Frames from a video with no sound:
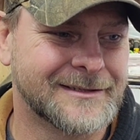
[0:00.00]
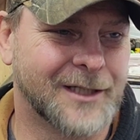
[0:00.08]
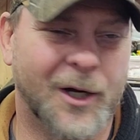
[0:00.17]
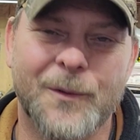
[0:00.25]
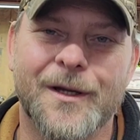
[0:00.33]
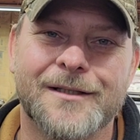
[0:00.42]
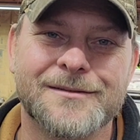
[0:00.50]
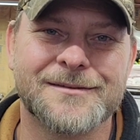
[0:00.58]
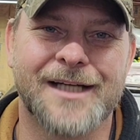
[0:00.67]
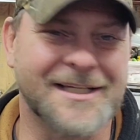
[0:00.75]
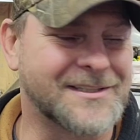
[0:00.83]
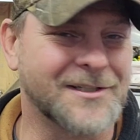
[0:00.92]
Oh well,
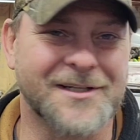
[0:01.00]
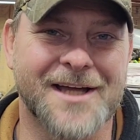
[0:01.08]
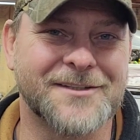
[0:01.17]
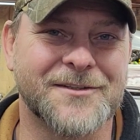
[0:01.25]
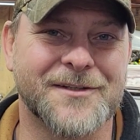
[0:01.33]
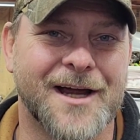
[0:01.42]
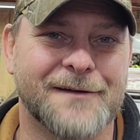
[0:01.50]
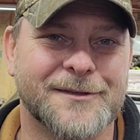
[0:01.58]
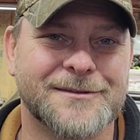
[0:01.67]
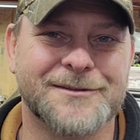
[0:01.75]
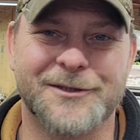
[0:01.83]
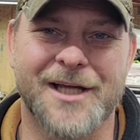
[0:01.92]
I still got the
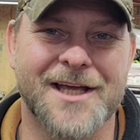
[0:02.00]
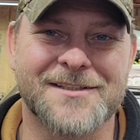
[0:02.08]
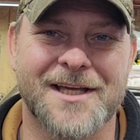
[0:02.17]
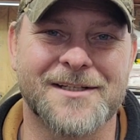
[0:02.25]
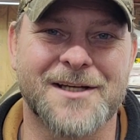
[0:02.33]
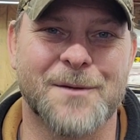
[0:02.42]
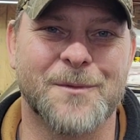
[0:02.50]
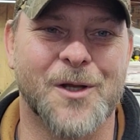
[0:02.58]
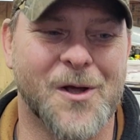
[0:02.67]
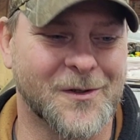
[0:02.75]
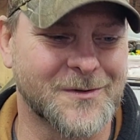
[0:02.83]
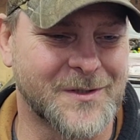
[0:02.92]
driver. You guys got to come
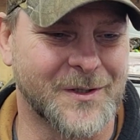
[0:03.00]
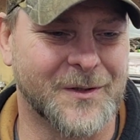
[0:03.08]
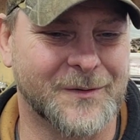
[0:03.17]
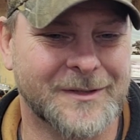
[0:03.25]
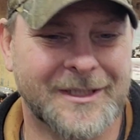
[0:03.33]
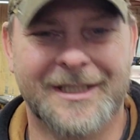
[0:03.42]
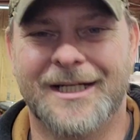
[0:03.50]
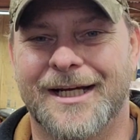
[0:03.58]
along. So